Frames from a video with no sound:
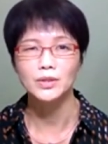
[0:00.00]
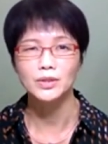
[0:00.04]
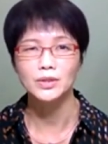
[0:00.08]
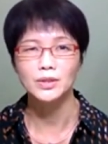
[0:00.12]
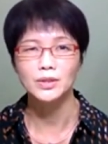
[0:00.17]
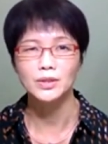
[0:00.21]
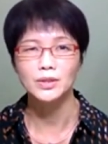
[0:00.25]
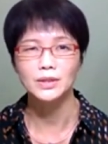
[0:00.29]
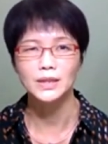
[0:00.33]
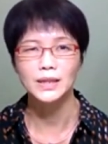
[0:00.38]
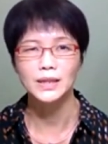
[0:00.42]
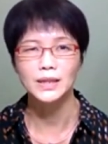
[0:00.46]

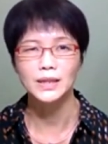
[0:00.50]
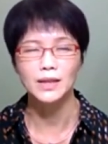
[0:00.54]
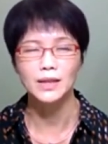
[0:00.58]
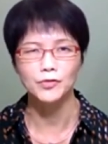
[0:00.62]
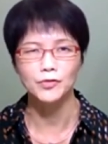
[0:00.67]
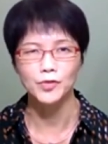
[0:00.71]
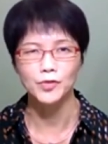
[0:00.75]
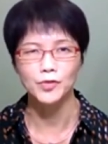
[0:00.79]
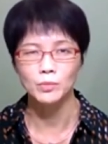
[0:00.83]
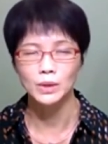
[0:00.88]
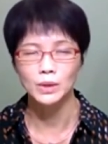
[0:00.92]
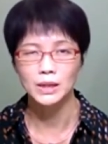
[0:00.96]
constantly
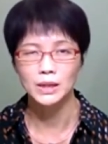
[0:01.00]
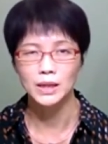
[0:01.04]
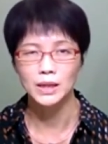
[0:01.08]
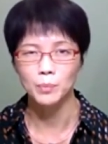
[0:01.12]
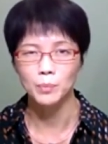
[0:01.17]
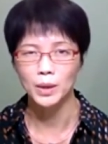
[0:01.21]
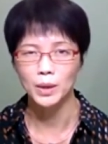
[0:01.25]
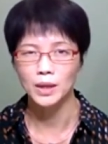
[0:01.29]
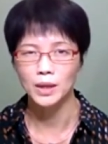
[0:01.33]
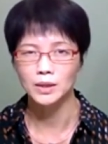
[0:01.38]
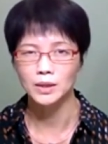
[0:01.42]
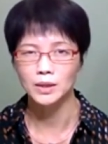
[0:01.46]
and formally
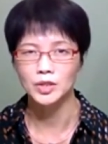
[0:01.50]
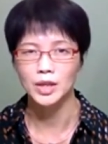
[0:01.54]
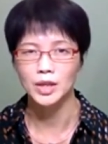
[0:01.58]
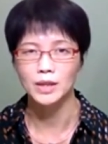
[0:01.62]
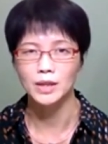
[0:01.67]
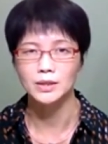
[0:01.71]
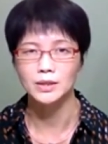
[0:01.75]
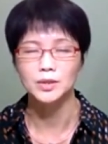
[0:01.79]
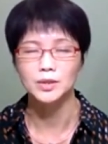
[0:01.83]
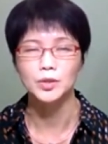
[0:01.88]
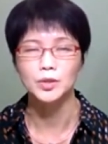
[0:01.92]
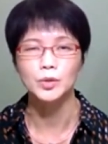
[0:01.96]

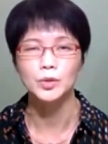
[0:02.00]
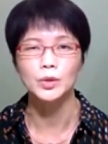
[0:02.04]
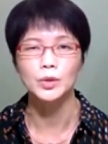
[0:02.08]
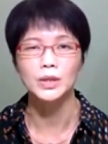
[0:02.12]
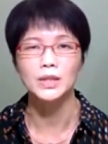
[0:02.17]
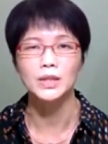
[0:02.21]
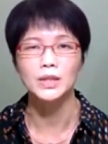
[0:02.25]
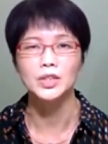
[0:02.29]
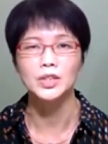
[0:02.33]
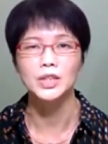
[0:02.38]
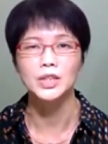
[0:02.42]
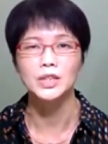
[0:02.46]
apologized to
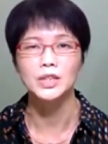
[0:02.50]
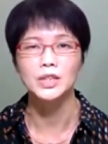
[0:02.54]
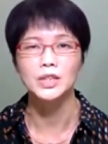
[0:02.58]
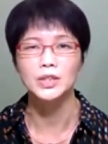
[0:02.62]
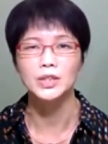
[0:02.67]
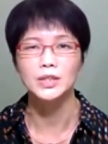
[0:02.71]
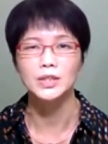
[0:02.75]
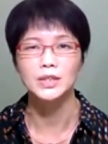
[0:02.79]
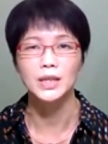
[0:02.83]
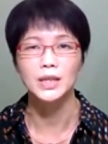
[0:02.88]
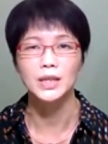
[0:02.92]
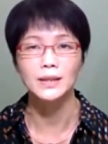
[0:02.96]
the
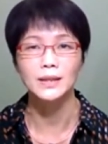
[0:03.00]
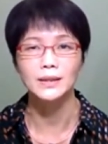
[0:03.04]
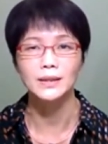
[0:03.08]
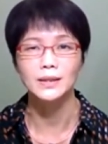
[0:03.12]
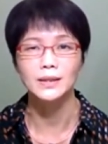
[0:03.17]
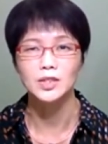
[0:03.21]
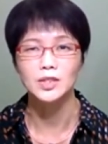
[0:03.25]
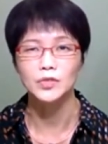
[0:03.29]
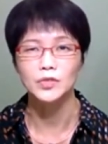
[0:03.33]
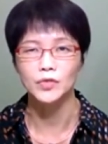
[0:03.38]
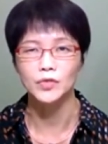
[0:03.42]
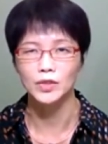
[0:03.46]
Indigenous
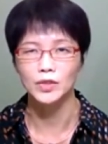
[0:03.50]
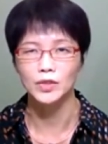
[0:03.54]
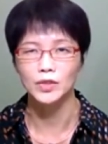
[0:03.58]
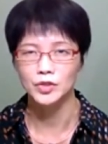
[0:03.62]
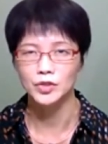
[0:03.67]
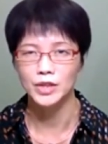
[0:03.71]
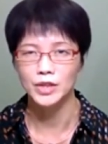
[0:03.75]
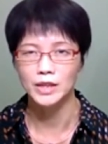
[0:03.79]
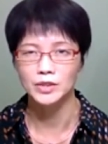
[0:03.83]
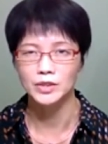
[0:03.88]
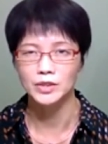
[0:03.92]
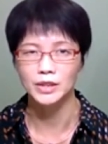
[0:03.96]
Indians for
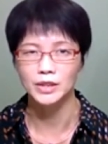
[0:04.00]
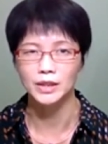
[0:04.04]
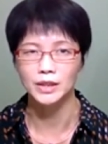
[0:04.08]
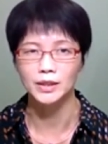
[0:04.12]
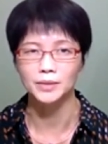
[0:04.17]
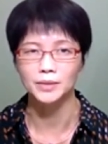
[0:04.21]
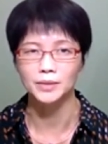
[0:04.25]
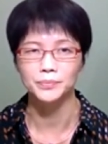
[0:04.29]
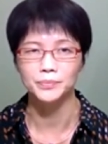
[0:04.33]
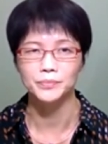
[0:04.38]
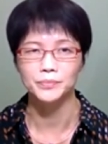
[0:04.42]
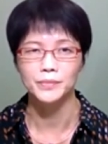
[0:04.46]
the
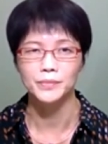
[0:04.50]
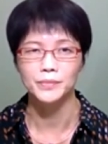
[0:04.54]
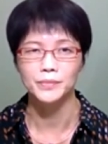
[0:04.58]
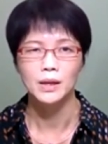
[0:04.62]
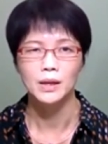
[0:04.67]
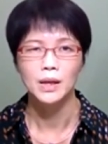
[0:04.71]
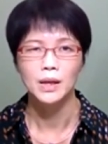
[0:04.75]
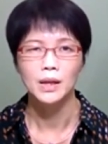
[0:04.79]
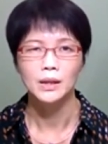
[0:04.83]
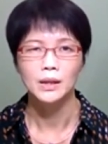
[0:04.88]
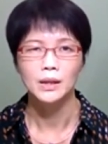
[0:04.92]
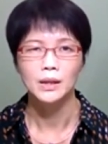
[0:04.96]
tragedy.
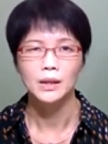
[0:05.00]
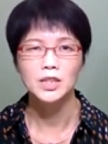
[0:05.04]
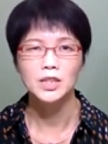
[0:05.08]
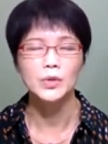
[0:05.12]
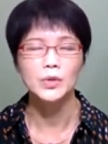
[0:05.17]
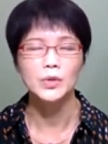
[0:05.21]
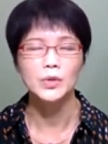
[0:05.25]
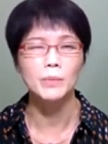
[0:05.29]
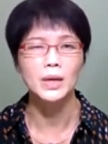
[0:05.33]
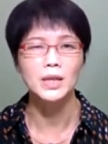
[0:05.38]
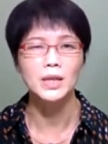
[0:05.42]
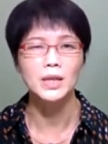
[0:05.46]

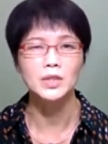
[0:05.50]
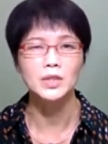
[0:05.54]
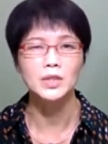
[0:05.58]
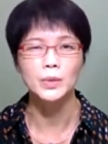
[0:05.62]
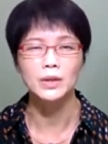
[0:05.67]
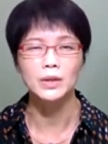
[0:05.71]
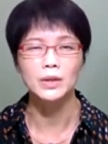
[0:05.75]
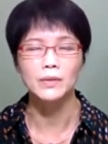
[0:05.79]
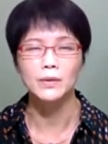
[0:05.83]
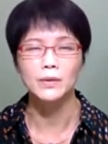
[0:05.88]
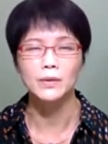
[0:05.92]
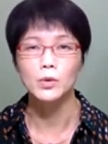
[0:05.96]
This reminds
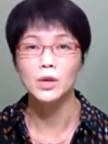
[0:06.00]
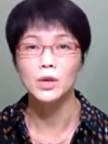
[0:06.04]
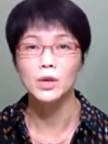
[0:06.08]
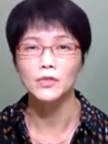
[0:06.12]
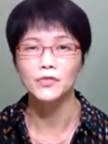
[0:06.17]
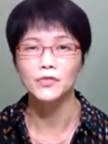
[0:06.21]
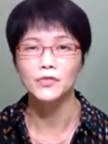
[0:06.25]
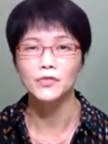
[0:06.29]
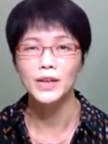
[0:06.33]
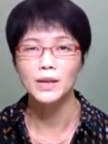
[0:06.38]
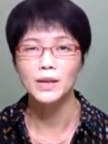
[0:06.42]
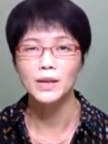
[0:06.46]
me of the
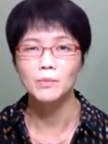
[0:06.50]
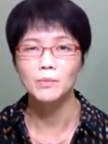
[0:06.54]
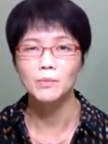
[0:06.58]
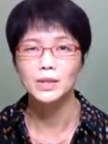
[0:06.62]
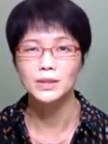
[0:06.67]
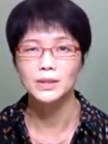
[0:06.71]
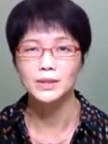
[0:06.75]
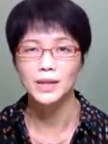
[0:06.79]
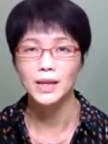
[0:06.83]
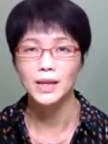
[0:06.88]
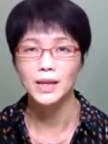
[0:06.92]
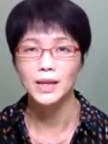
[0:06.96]
world
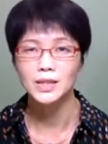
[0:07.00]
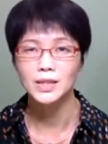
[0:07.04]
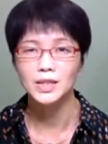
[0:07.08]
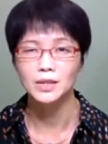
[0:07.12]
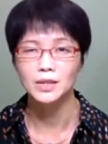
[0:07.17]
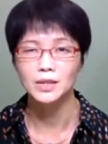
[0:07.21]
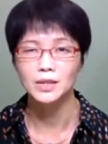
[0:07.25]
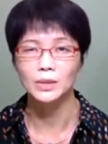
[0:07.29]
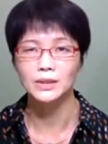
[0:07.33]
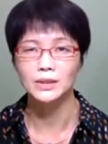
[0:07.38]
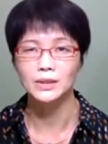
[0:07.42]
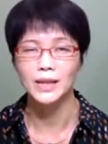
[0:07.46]
famous Tai
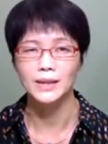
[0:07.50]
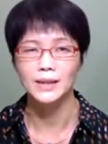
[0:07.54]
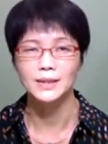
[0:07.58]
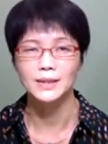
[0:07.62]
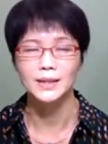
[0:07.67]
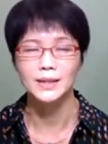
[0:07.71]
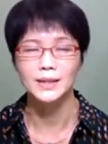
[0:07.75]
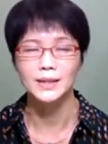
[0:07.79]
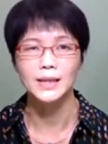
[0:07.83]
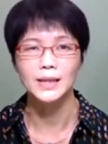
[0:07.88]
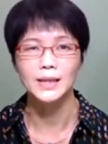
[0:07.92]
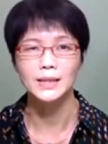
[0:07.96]
Ji Men
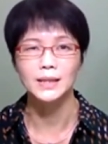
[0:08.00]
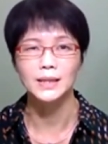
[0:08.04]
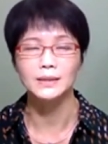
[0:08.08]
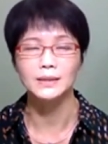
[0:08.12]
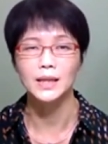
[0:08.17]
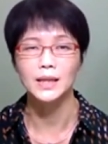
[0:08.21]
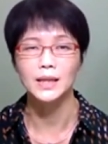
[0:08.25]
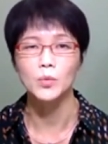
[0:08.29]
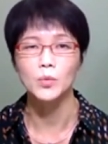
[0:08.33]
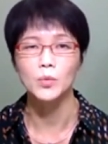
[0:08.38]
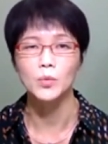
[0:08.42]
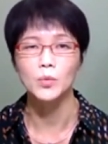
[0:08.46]
text case in
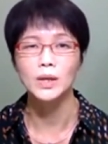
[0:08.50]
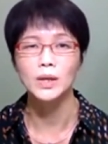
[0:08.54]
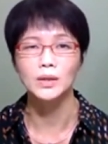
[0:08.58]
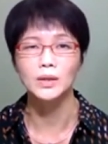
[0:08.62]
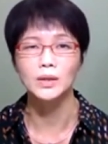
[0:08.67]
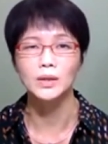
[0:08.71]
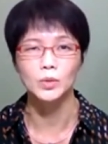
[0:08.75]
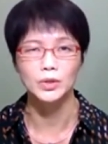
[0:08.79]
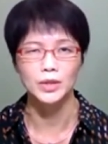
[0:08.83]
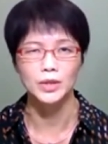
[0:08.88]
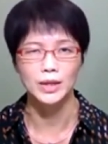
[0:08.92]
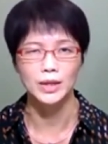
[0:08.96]
Taiwan,